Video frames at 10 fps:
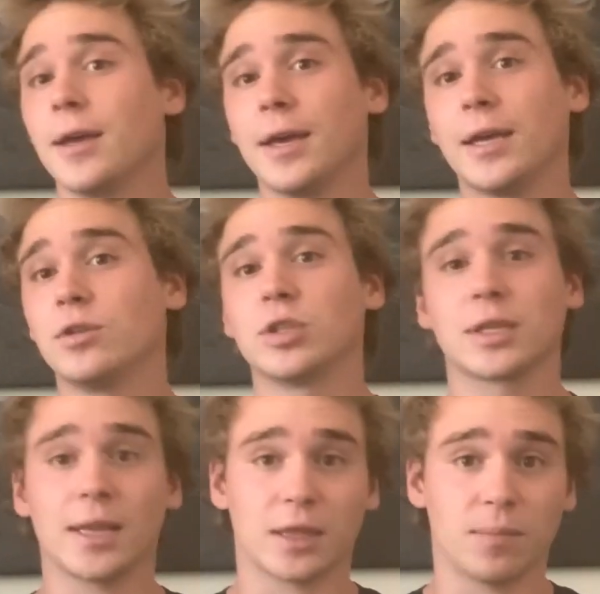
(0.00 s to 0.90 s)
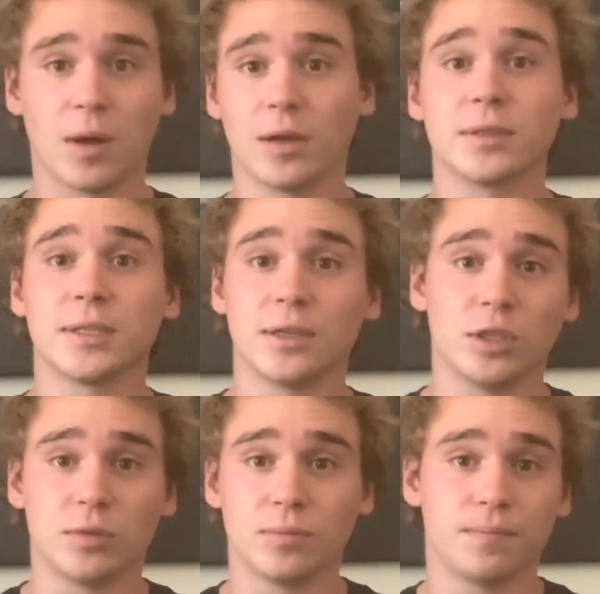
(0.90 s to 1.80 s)
You just click the policy
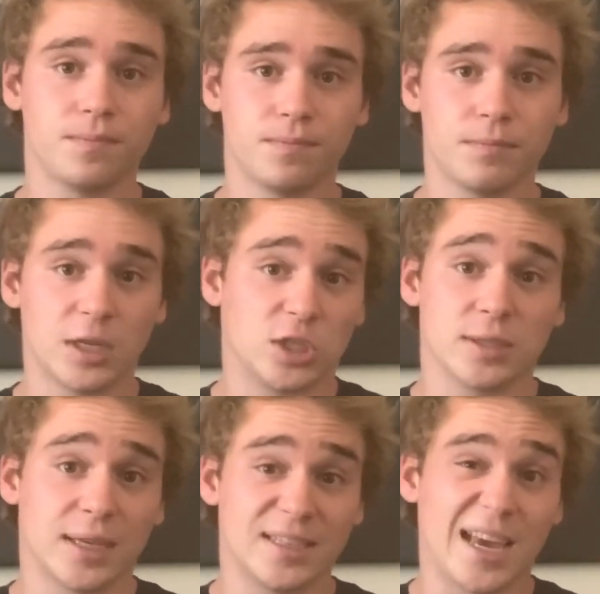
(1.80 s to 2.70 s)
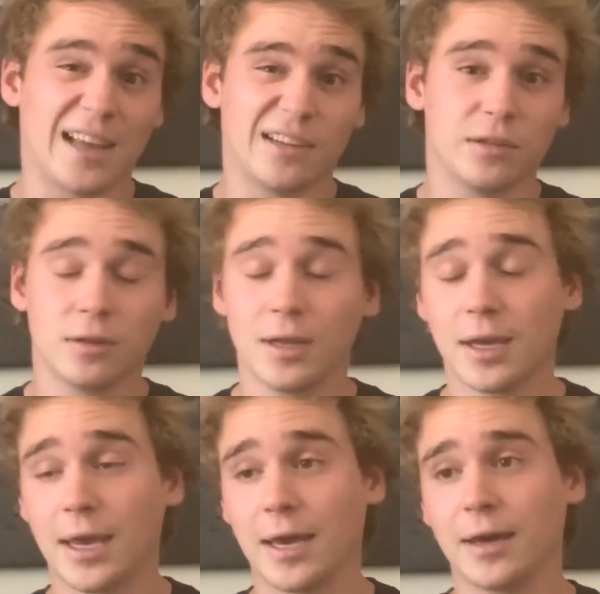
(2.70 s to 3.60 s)
and it just gets added.
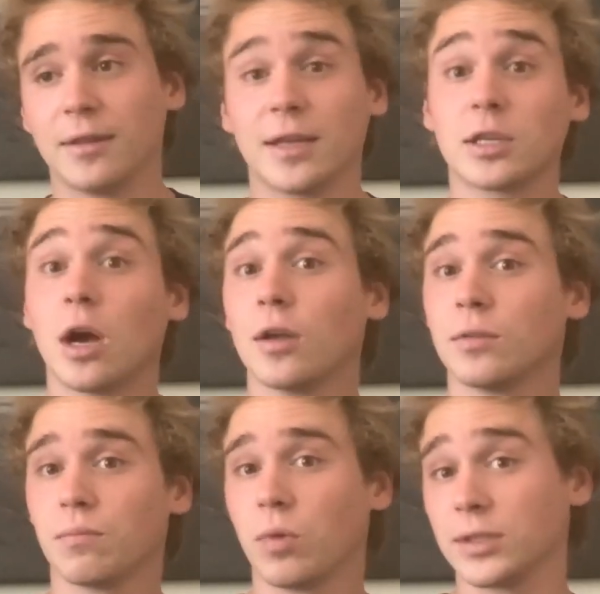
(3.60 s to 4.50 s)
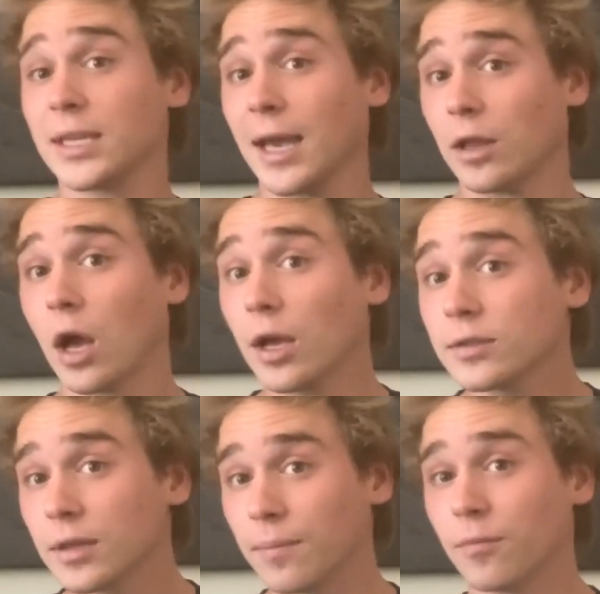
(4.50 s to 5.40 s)
And that's, once again,
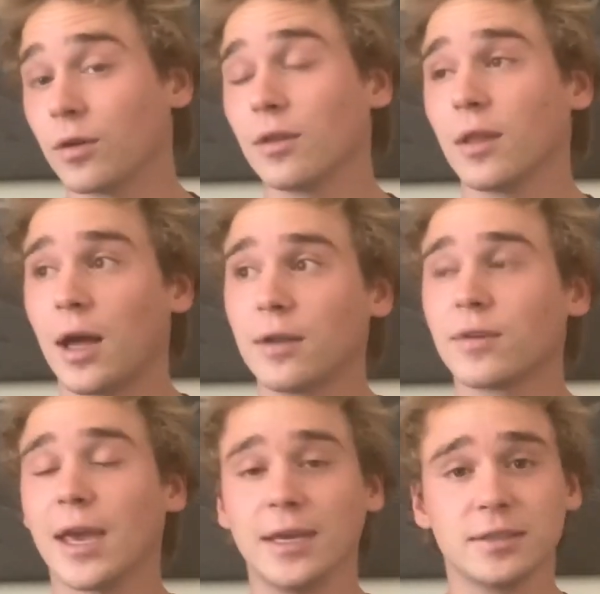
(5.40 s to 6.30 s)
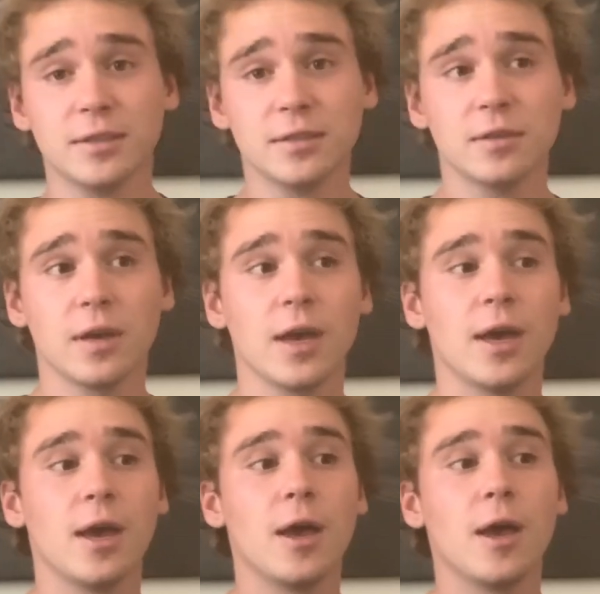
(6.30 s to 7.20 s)
awesome for a lot of cases.
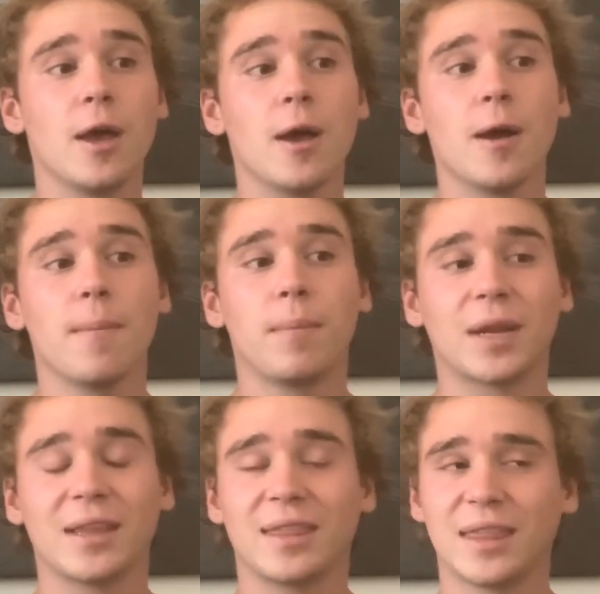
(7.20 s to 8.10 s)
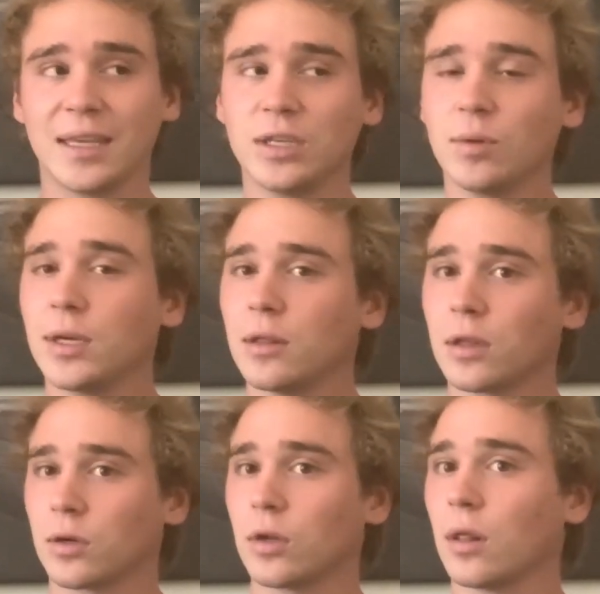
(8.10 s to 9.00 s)
But I think you can
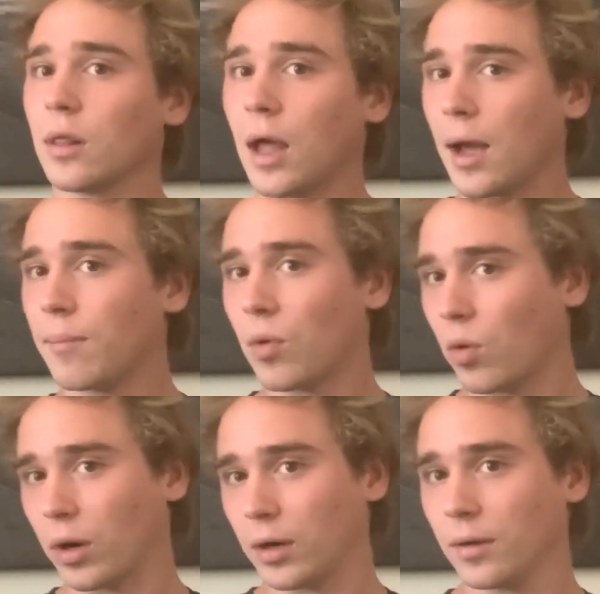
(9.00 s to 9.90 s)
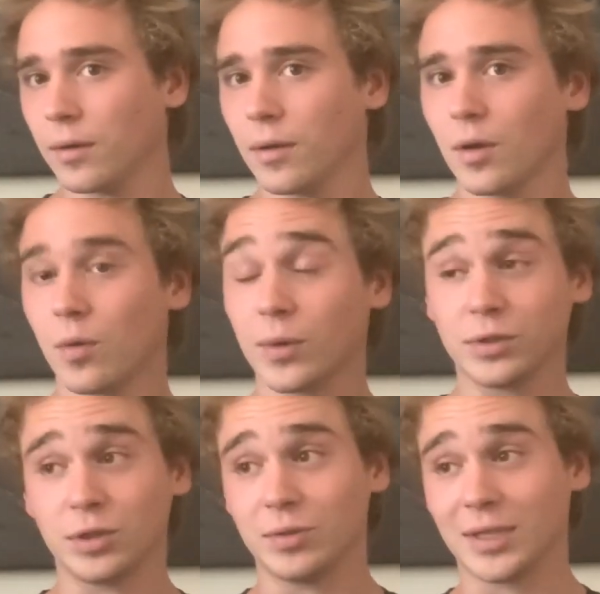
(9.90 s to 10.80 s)
learn a lot more when you're
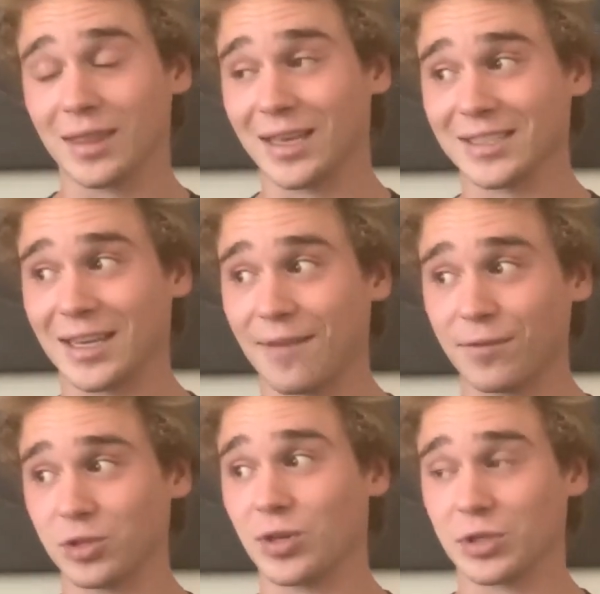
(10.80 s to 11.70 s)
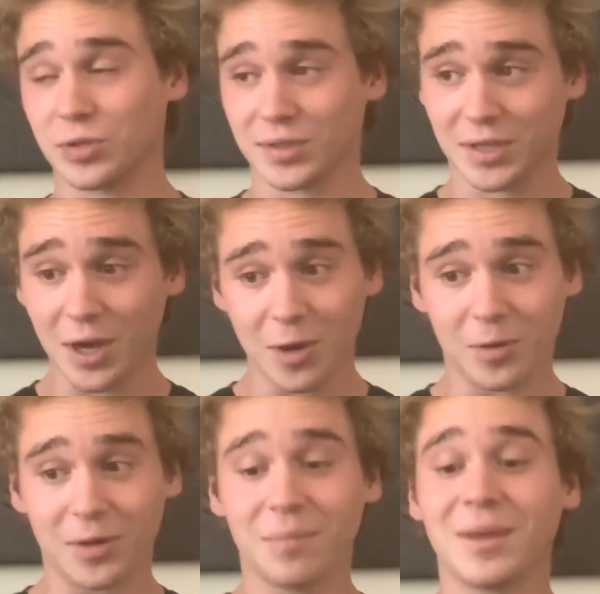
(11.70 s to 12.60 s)
using things like infrastructure as
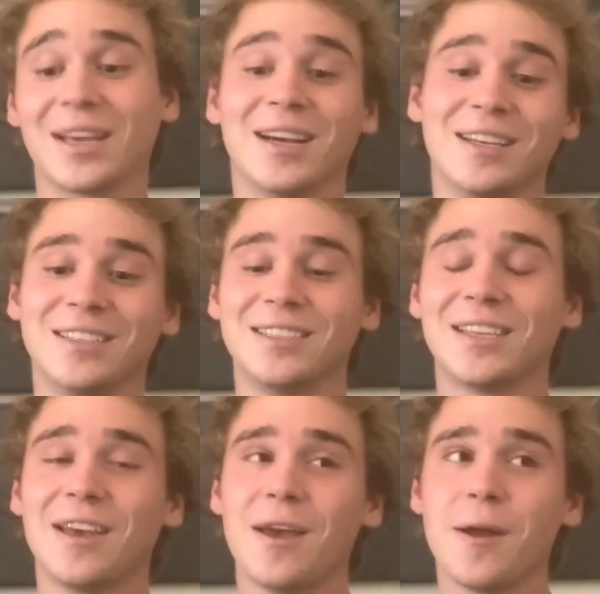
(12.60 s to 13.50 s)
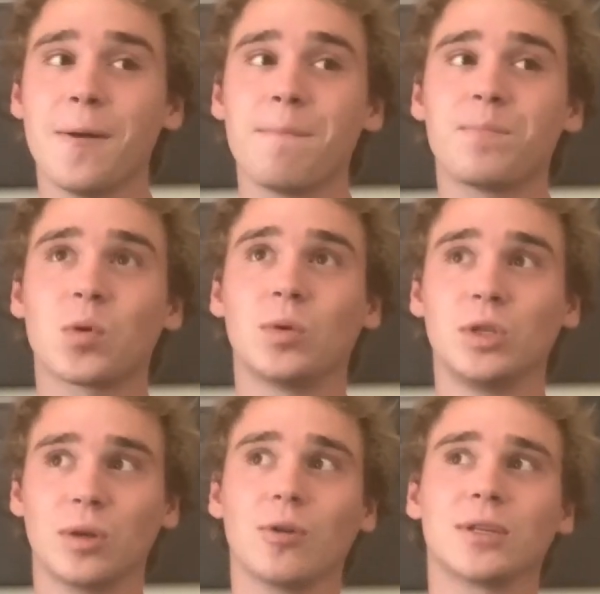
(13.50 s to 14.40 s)
code, because when
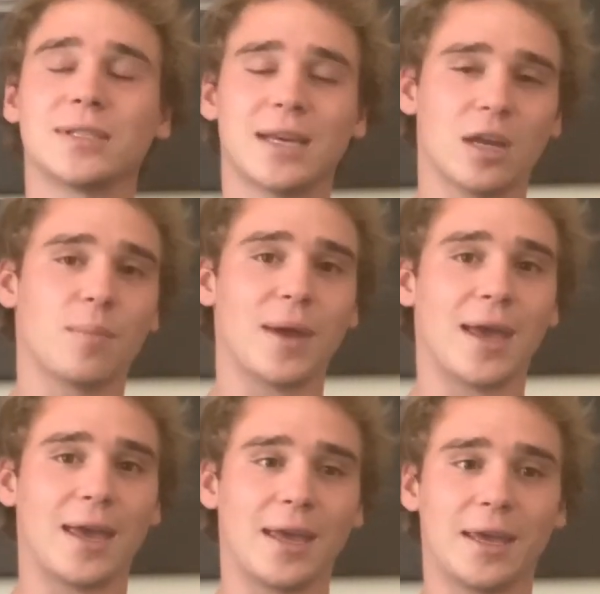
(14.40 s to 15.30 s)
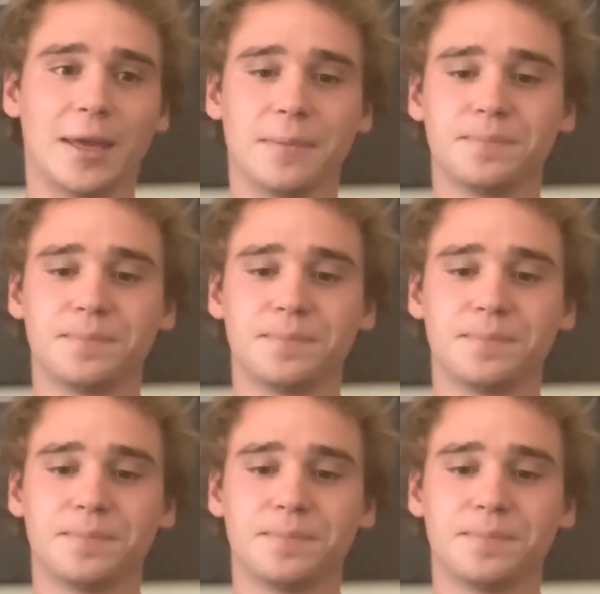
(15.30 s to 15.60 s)
you go to set up a